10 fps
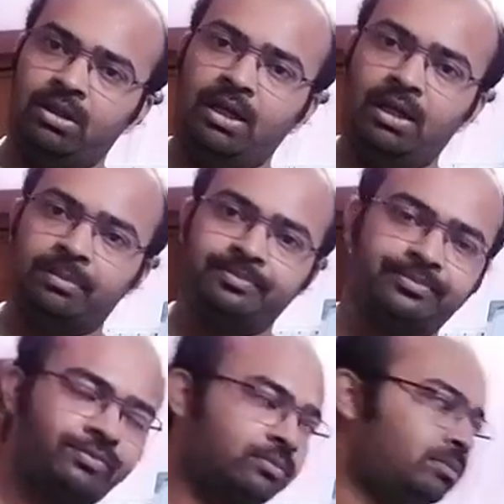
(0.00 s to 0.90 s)
Clear?
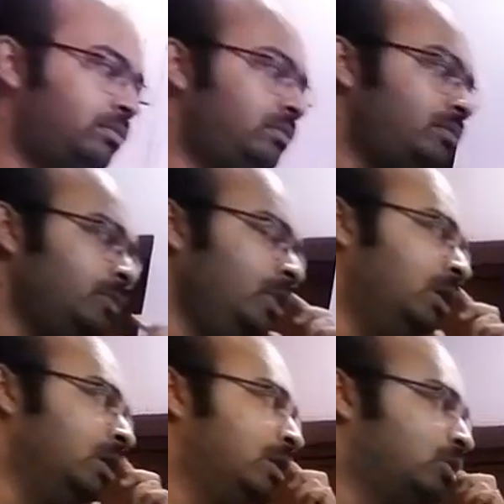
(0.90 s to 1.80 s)

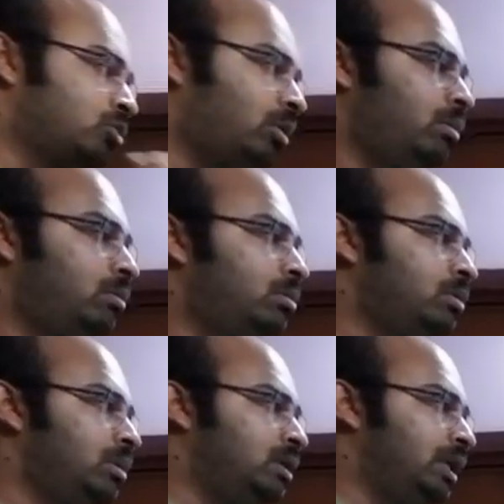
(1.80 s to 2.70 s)
So
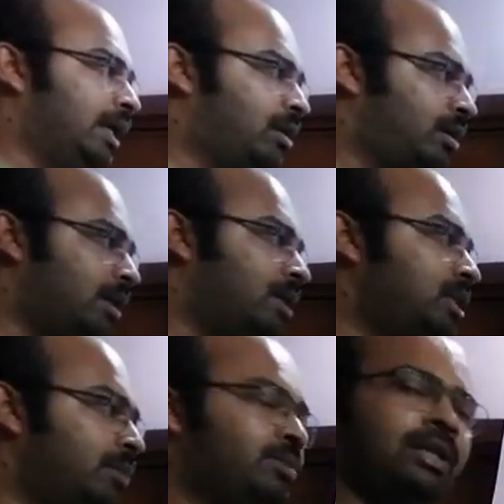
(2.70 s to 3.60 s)

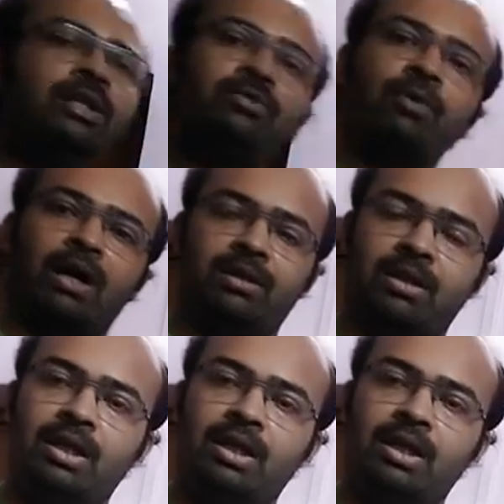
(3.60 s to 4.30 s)
consumption is what?